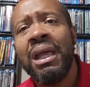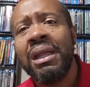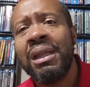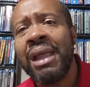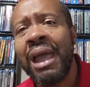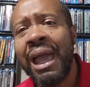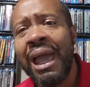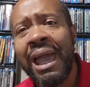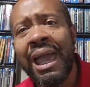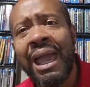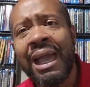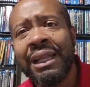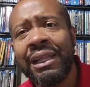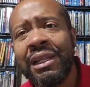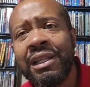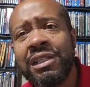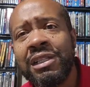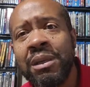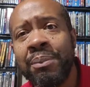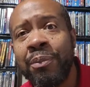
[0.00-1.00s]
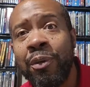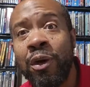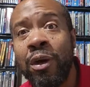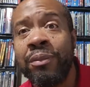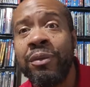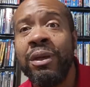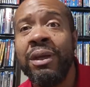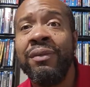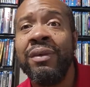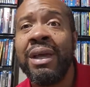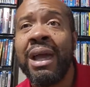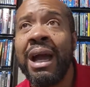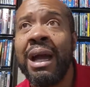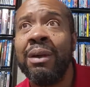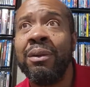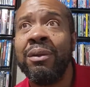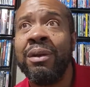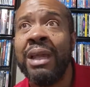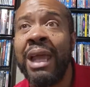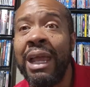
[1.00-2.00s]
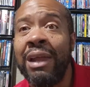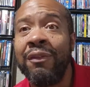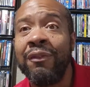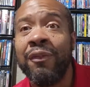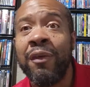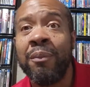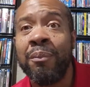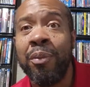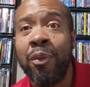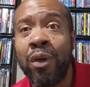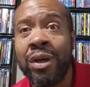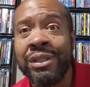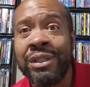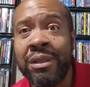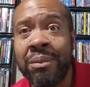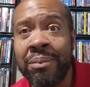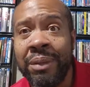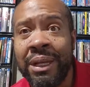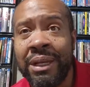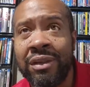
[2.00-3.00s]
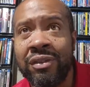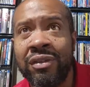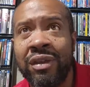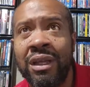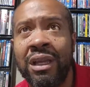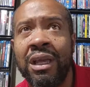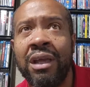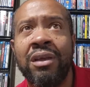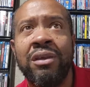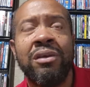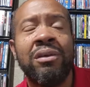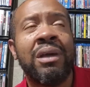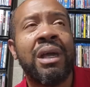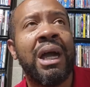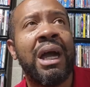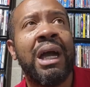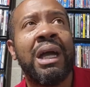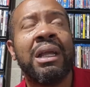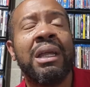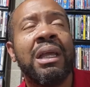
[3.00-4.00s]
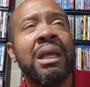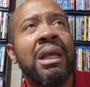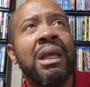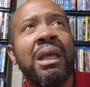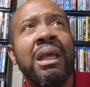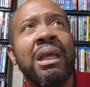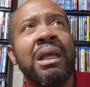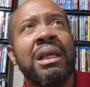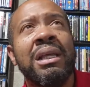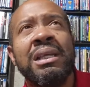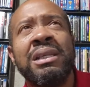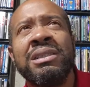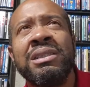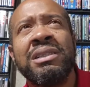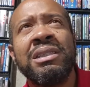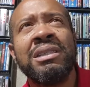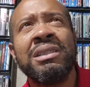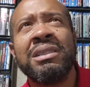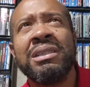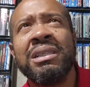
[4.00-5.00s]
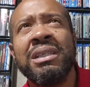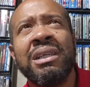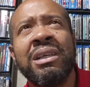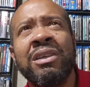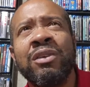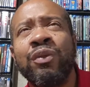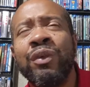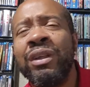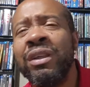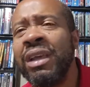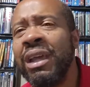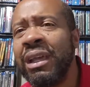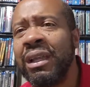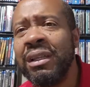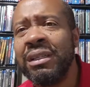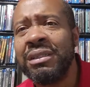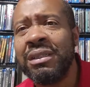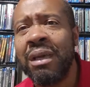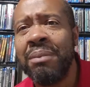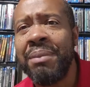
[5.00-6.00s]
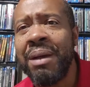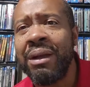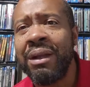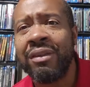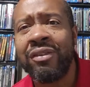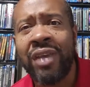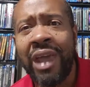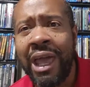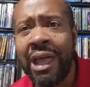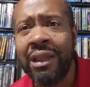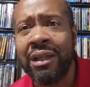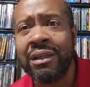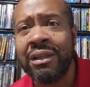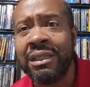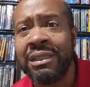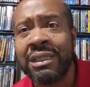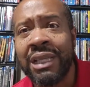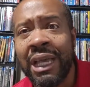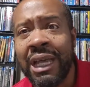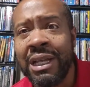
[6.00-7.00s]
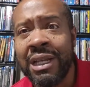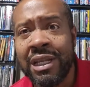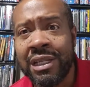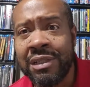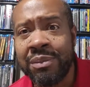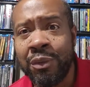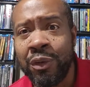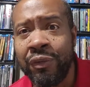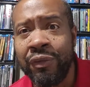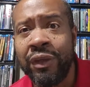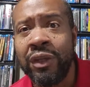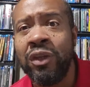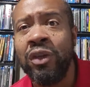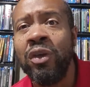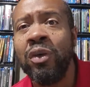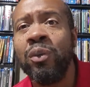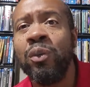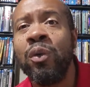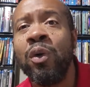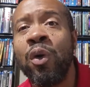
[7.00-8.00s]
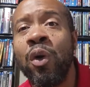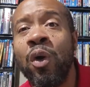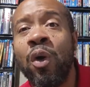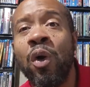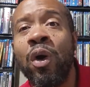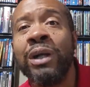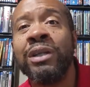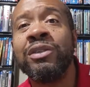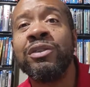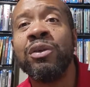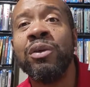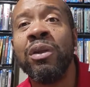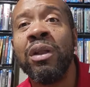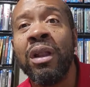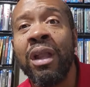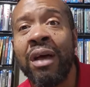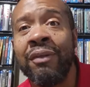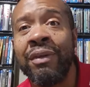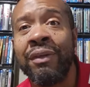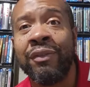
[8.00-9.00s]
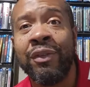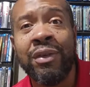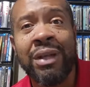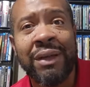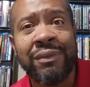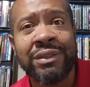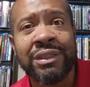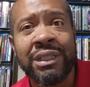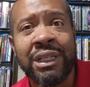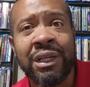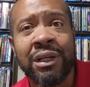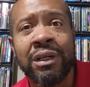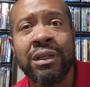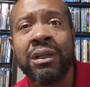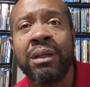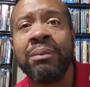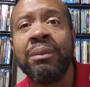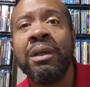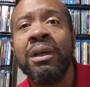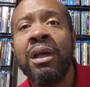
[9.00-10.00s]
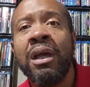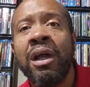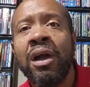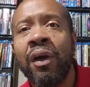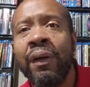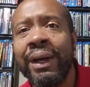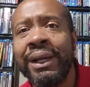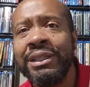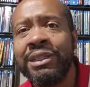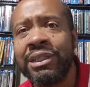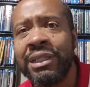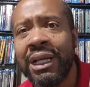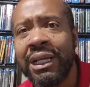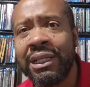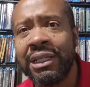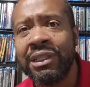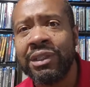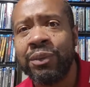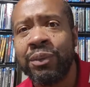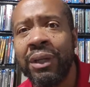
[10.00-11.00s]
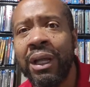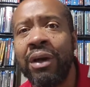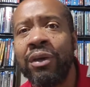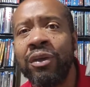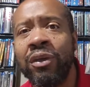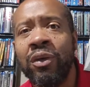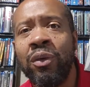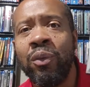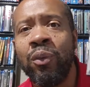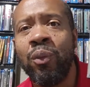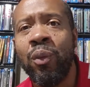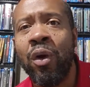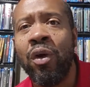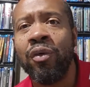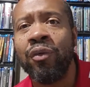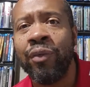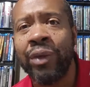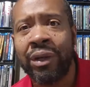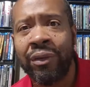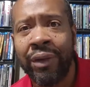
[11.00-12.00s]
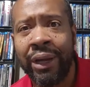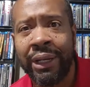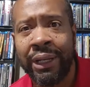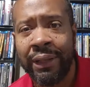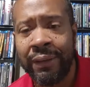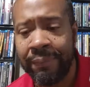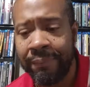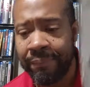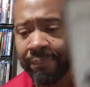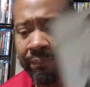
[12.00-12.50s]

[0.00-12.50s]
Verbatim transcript: The acting is superb. You even got Nate from Boyz II Men is in here. You got, it's just, it's ridiculous the amount of talent that's in this movie. You going to love it. If you never seen Hoodlum, go ahead and check this one out. You won't regret it.